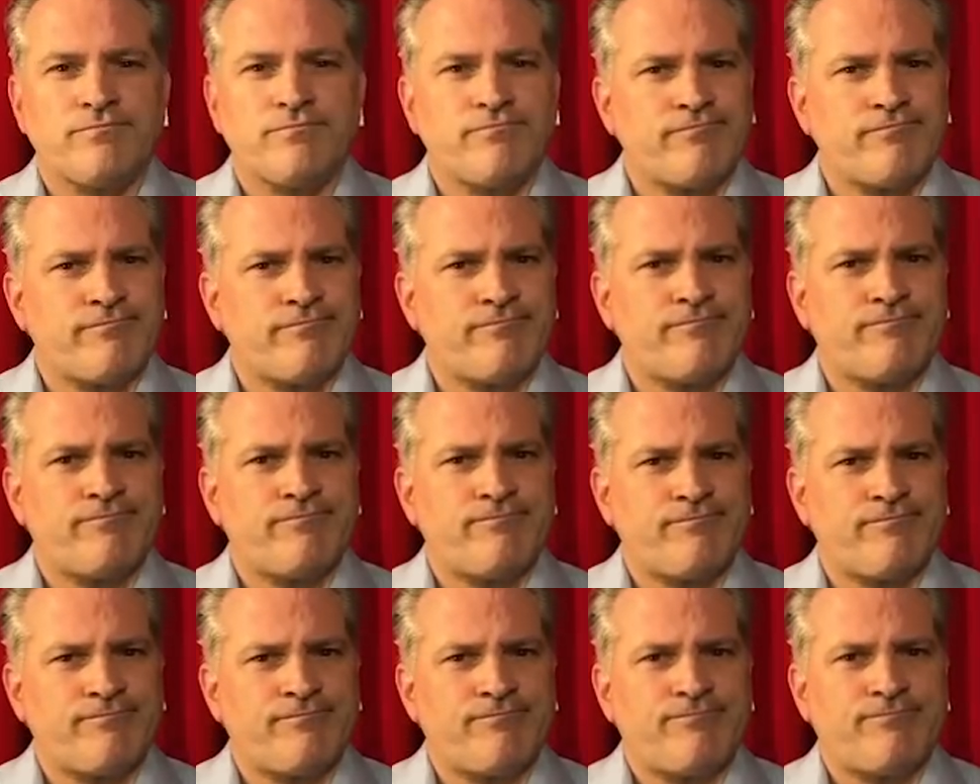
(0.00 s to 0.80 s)

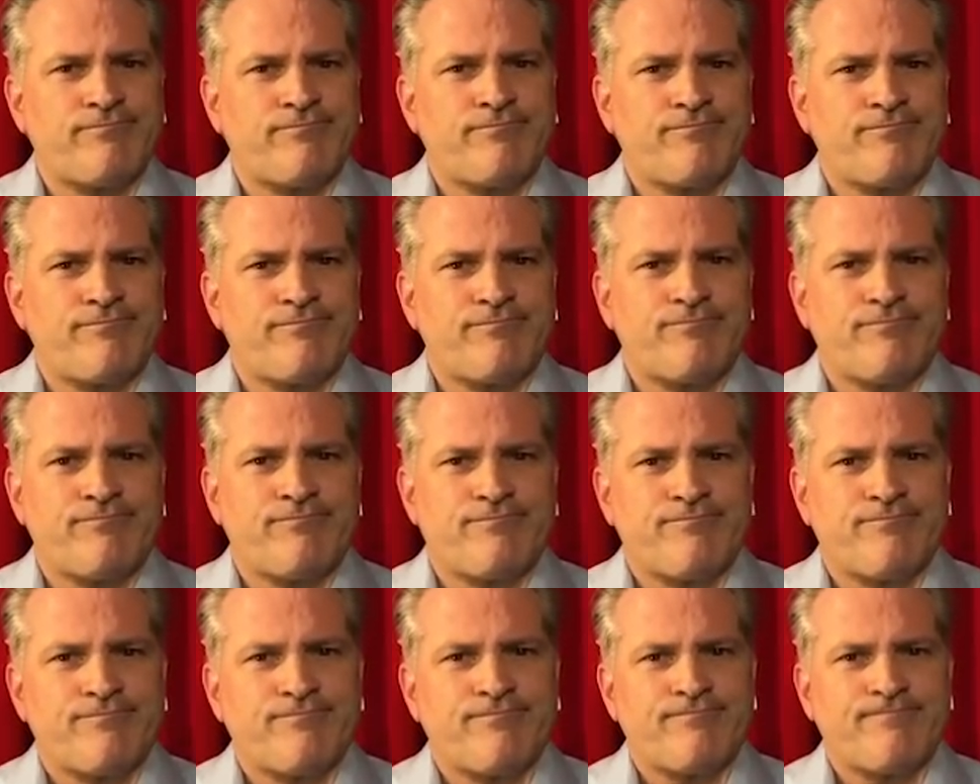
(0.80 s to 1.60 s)

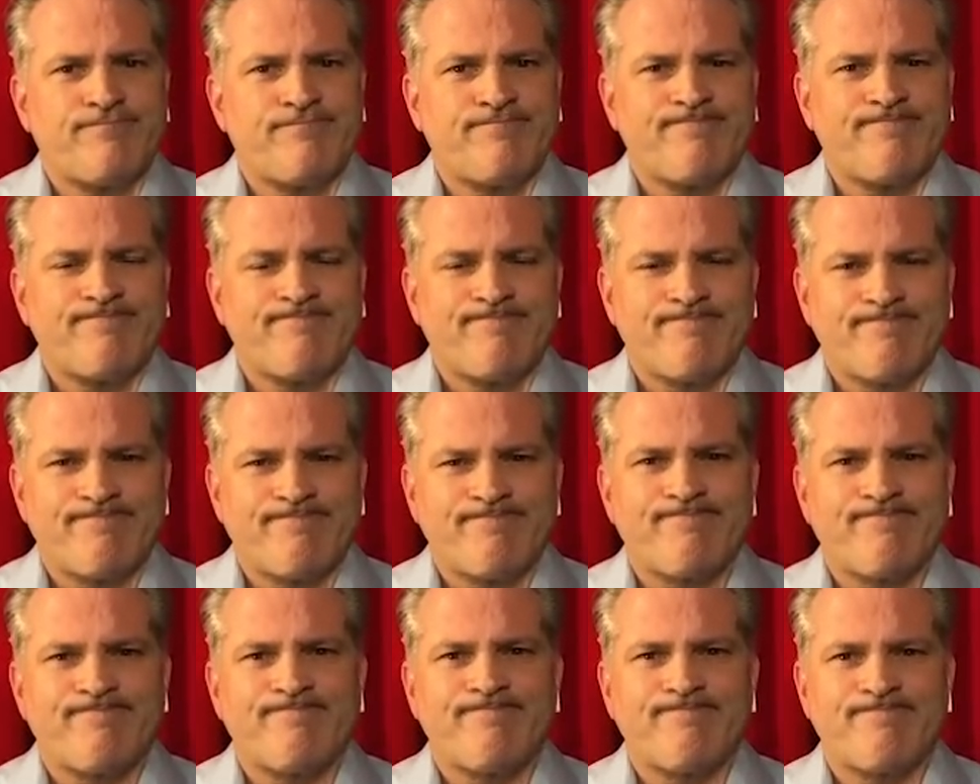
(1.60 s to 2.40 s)

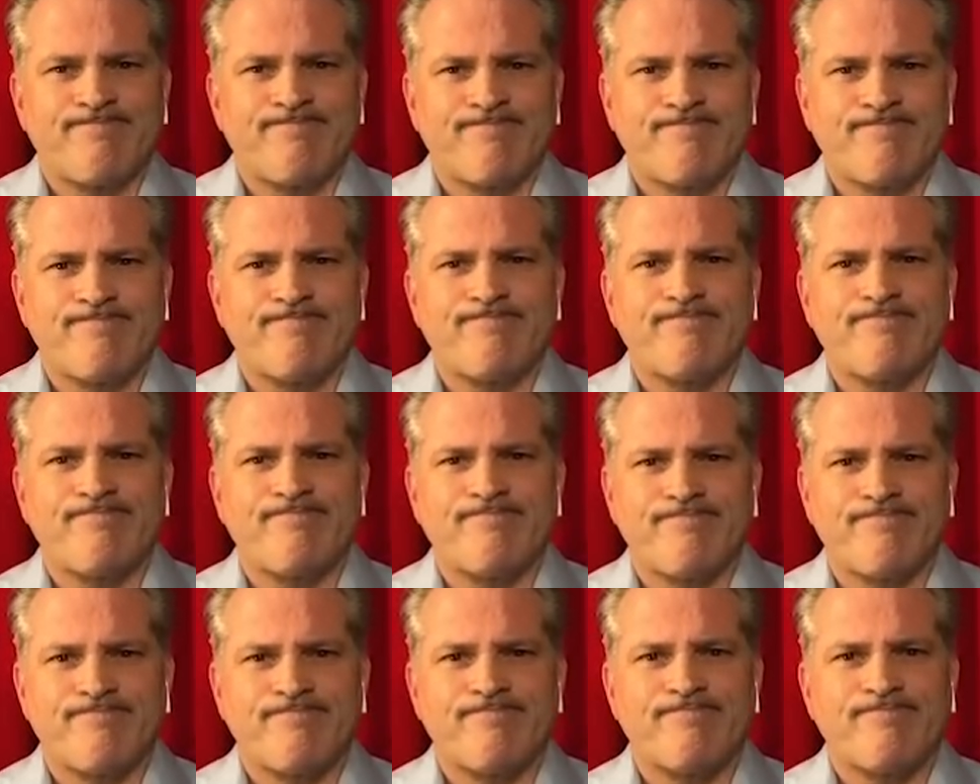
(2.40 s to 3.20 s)

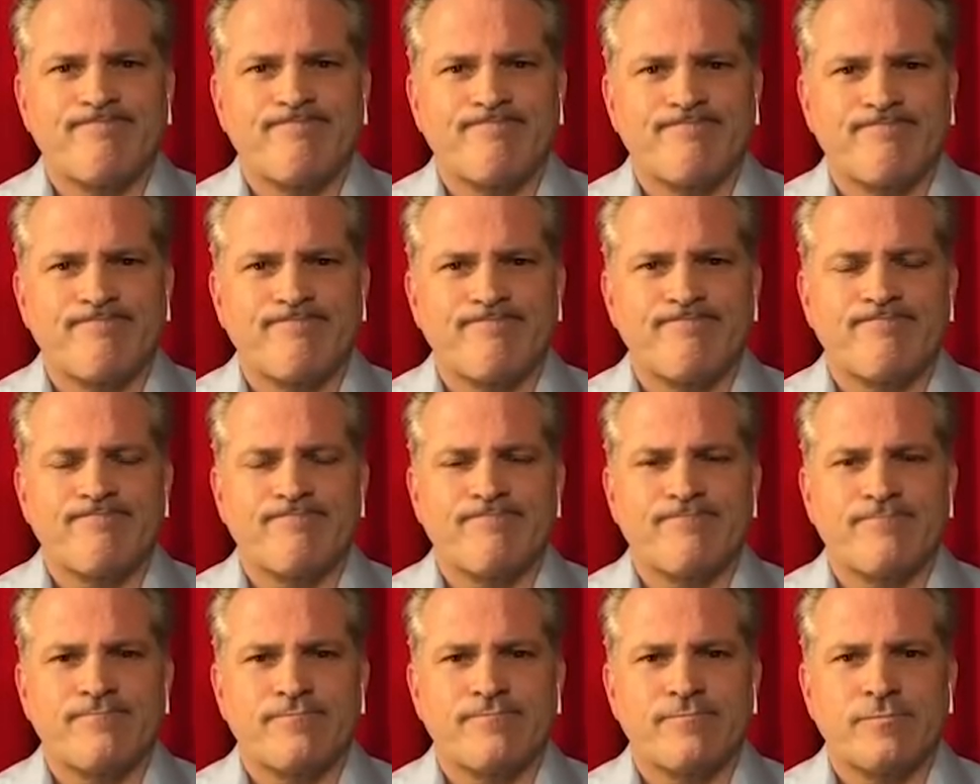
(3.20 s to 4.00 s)

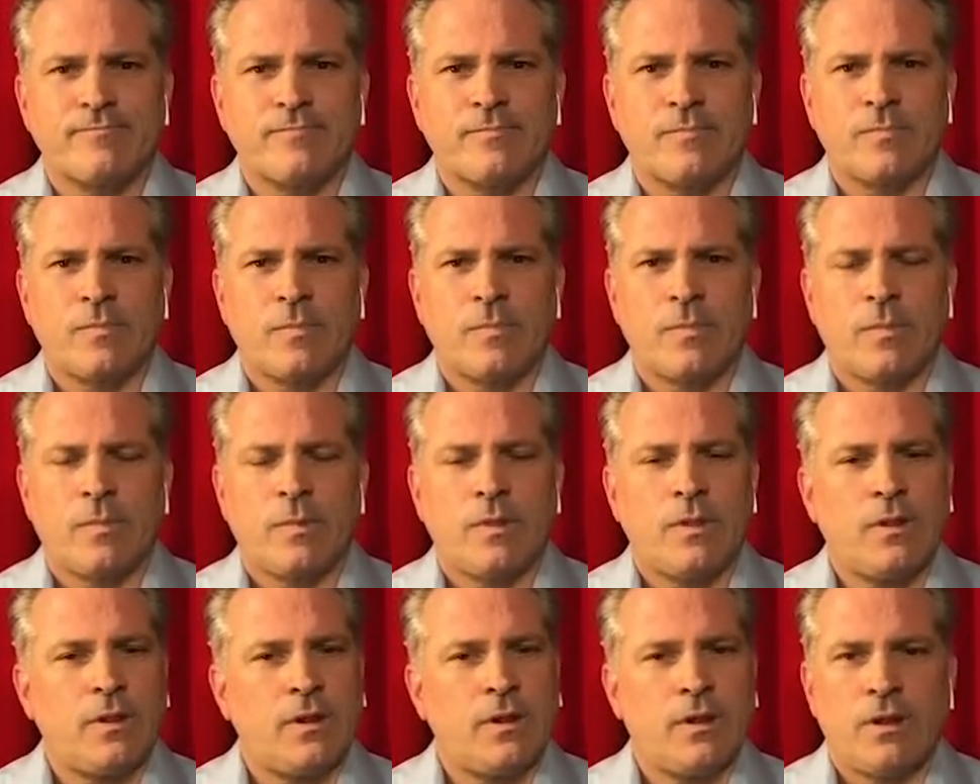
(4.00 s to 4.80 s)

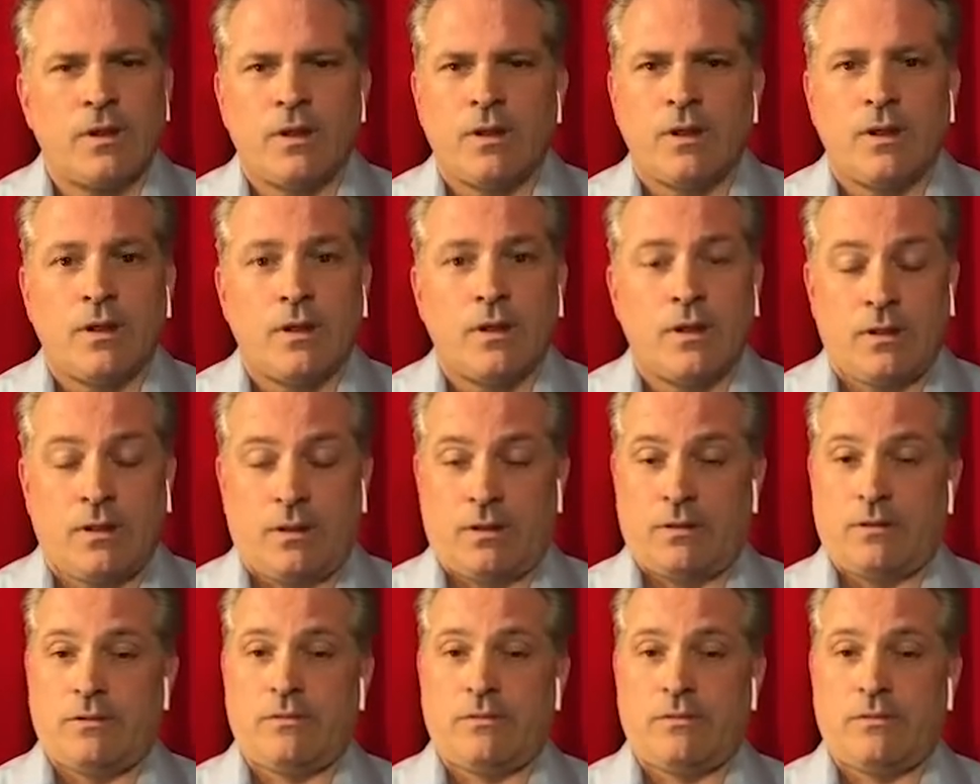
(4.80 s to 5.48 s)
This person isn't speaking.